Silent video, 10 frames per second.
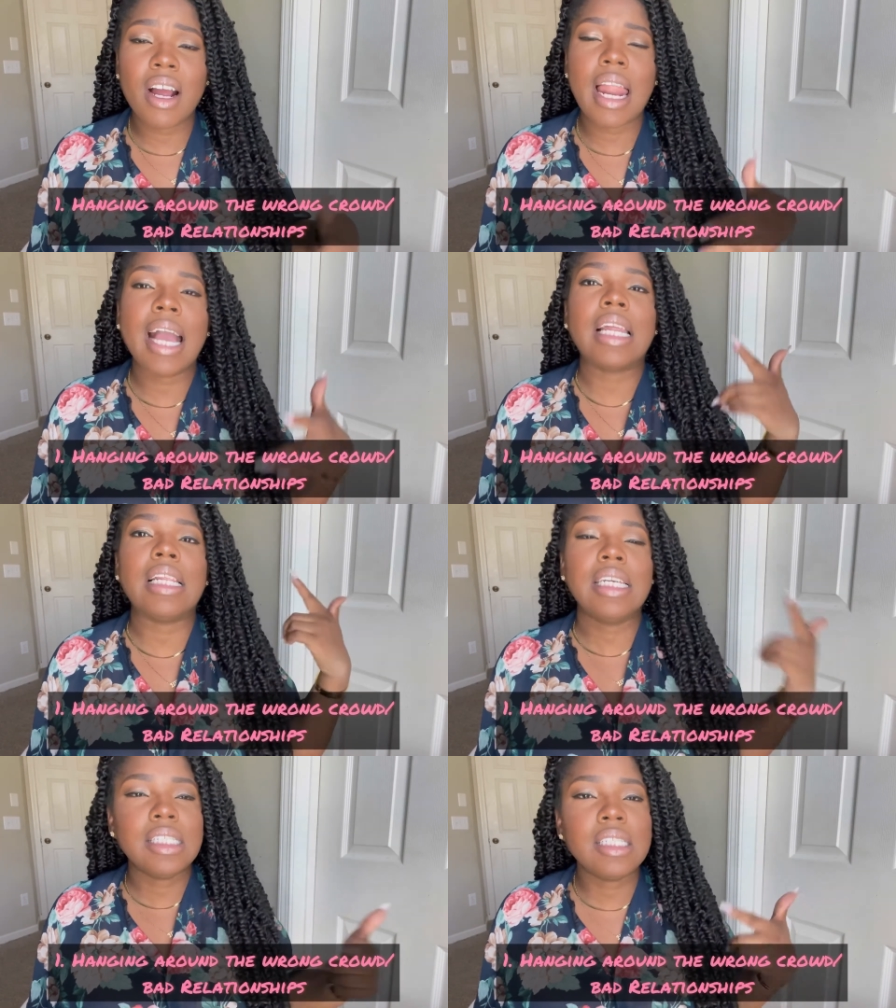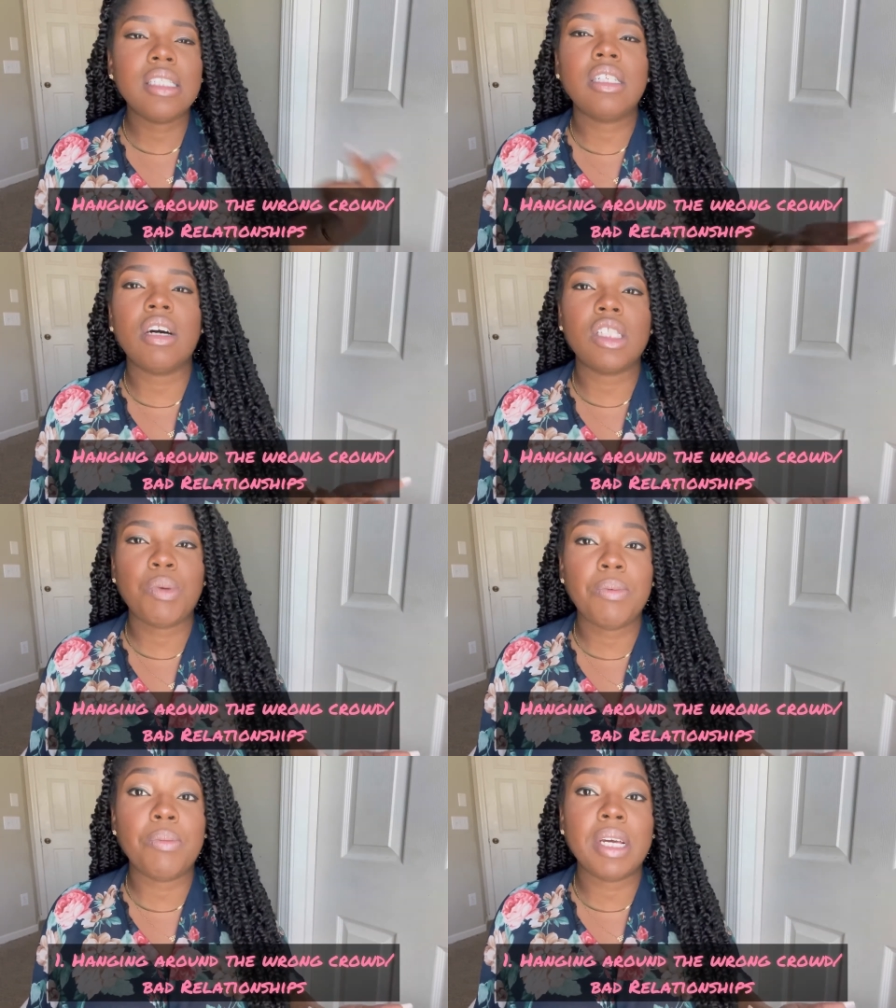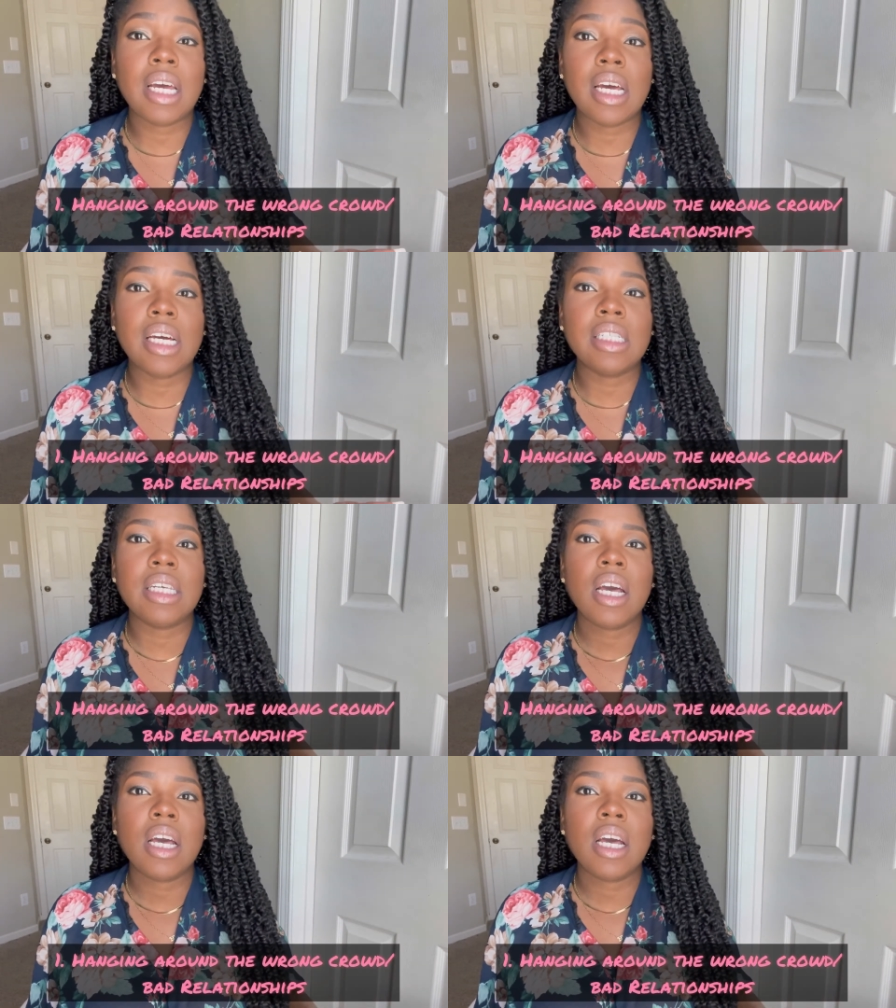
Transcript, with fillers: Like listen to those people because